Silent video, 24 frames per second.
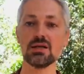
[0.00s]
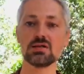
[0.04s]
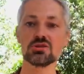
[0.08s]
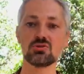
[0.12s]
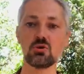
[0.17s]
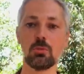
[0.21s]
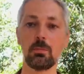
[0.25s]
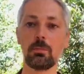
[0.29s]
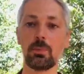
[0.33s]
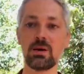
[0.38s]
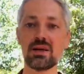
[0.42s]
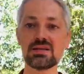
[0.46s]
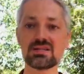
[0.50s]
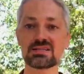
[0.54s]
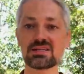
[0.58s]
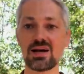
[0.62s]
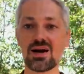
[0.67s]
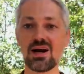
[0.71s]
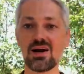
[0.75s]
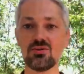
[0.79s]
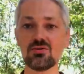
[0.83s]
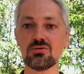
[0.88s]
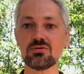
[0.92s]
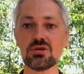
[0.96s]
So please
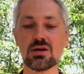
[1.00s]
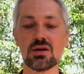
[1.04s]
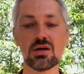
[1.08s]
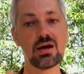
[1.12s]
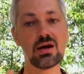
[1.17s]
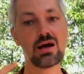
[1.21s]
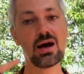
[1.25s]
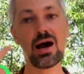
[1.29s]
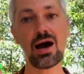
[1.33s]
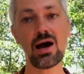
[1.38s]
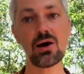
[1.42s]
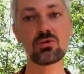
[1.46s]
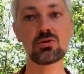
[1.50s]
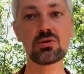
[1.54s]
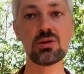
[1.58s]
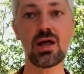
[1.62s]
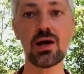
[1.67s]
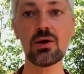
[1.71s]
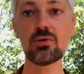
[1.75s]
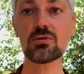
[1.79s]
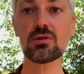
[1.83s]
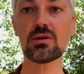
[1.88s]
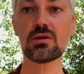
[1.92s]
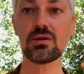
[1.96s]
count out
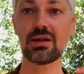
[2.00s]
loud